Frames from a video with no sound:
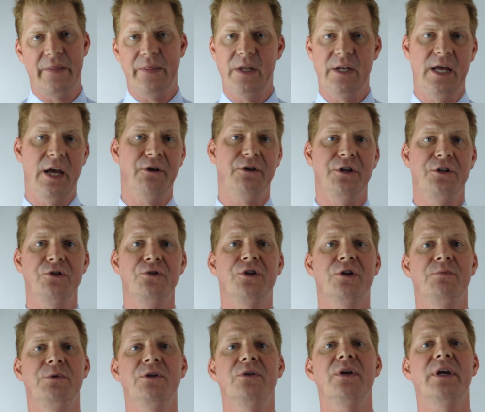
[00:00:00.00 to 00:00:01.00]
and then how can you
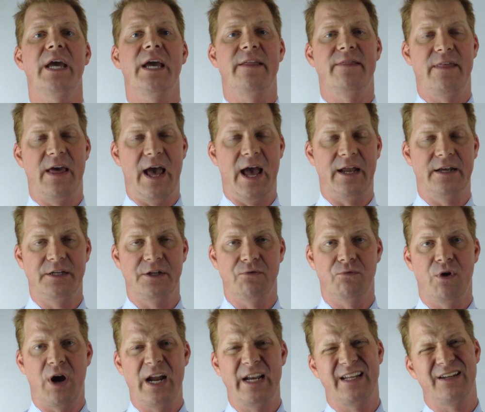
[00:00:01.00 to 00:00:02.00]
communicate that
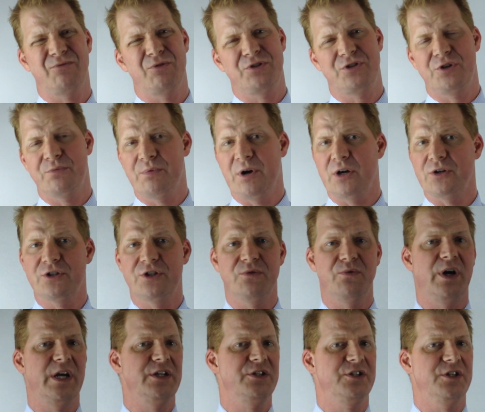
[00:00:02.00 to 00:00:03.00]
in writing, what's your
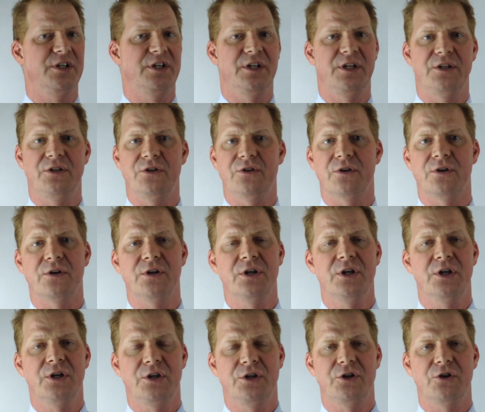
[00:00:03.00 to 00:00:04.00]
punctuation and your
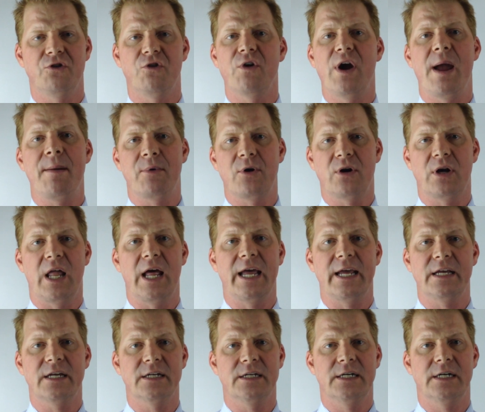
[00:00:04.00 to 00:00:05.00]
grammar
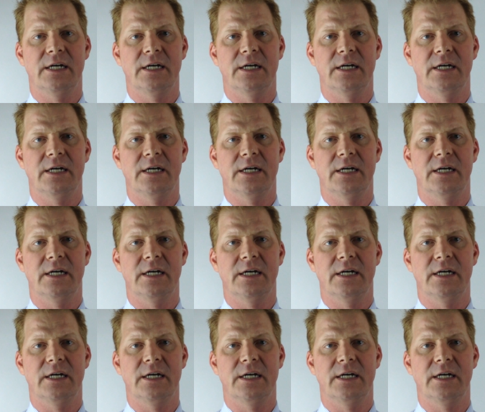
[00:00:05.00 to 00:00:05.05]
like.